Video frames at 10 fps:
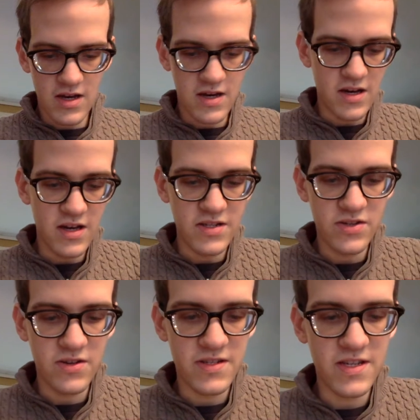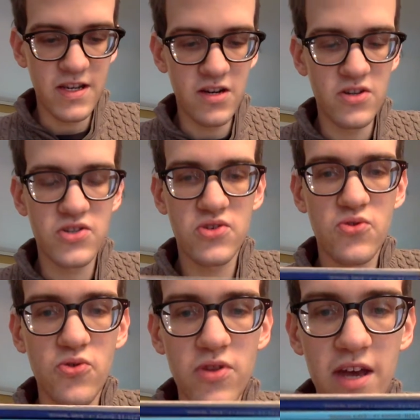As you can see here,
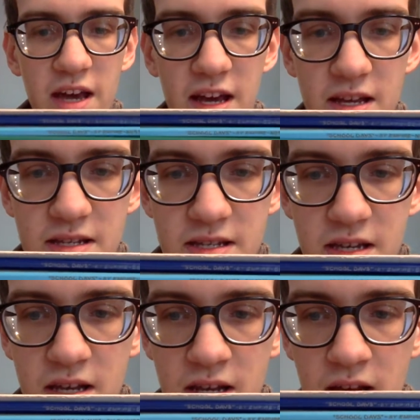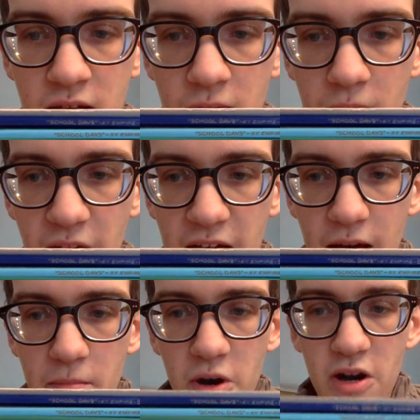School Days by
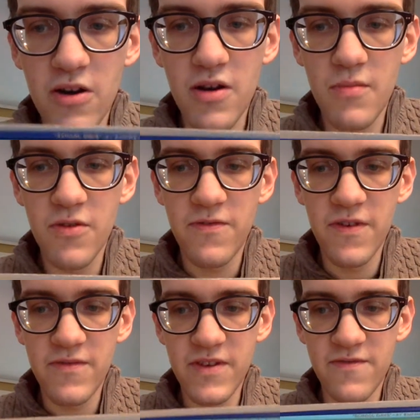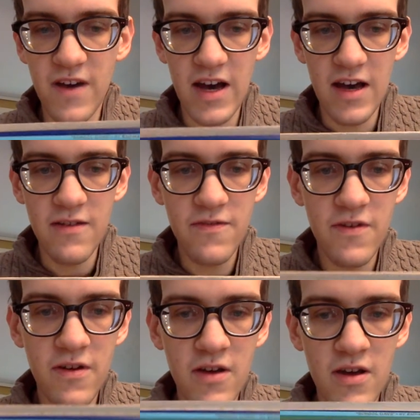Empire, number 55.
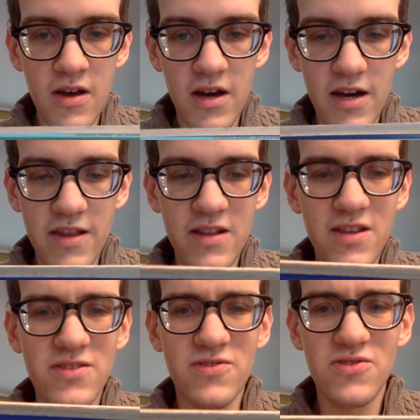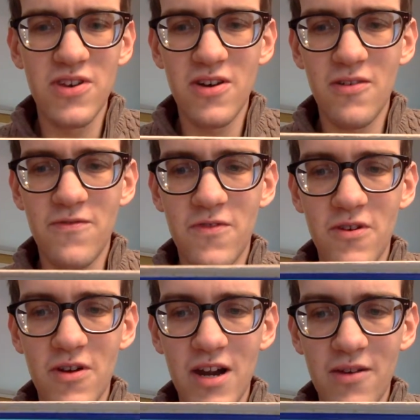I think these usually go
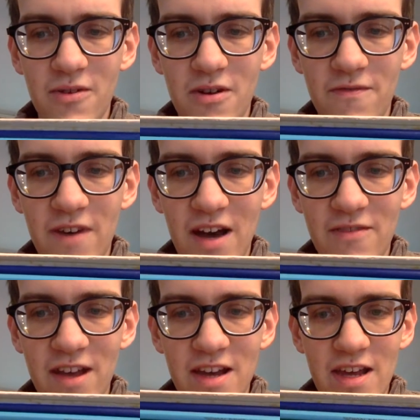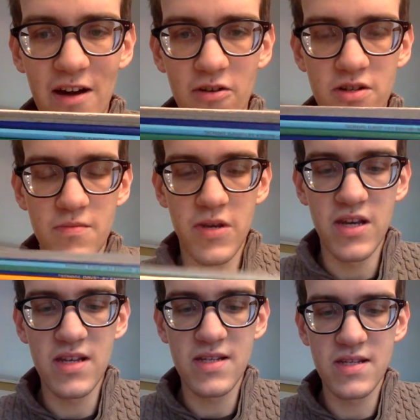for anywhere to $5 to $8 a
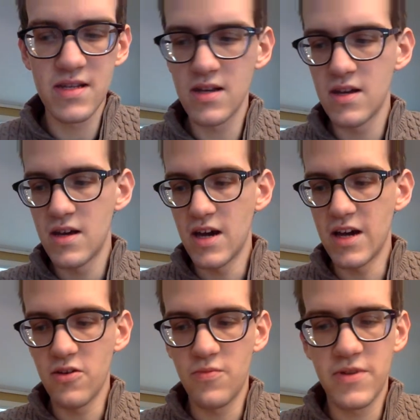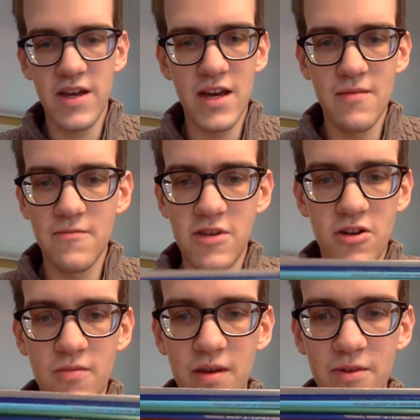piece. I'd hope to get,
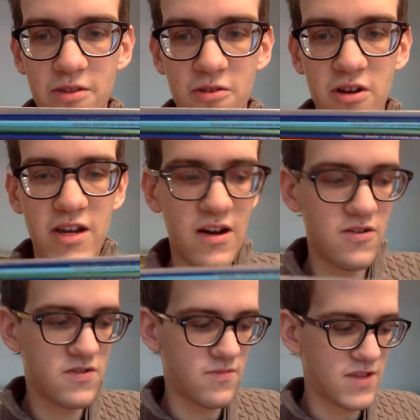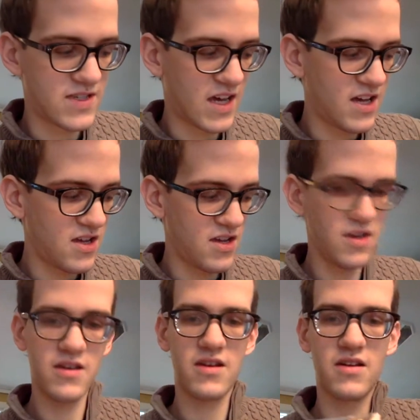maybe $30 from the set.
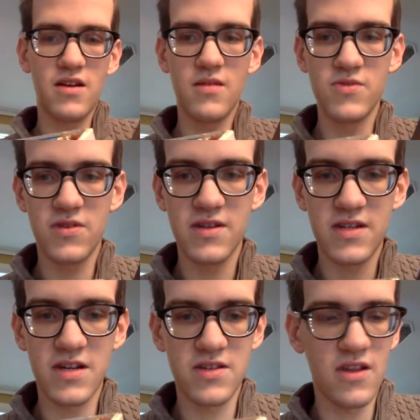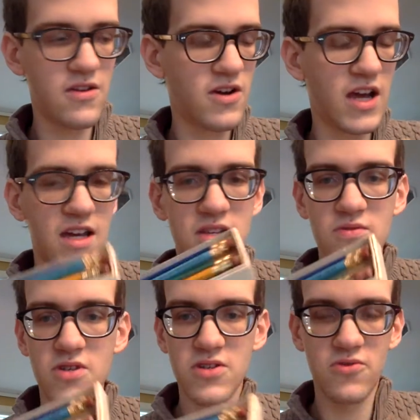It comes with this nice leather case,
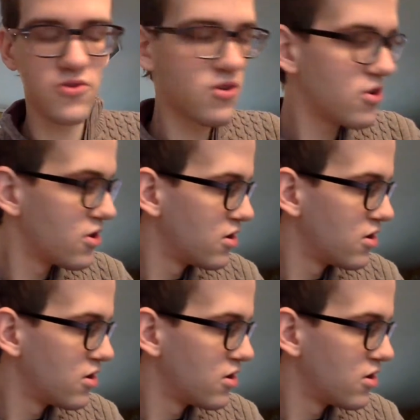which is cool.